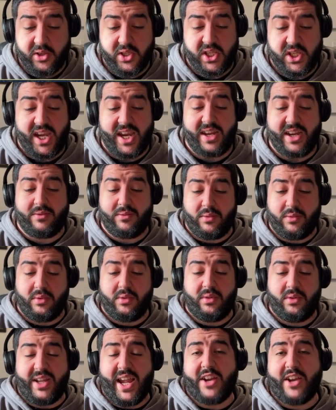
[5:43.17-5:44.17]
So yeah,
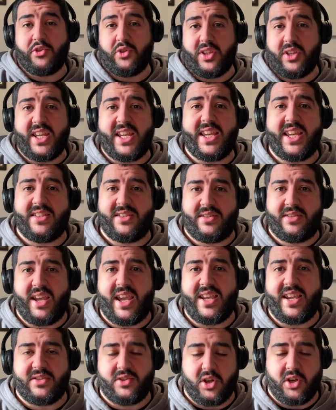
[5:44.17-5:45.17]
naturally
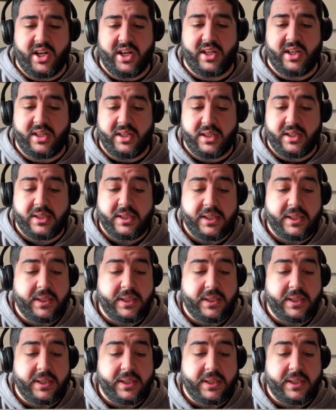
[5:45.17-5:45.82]
he's not gonna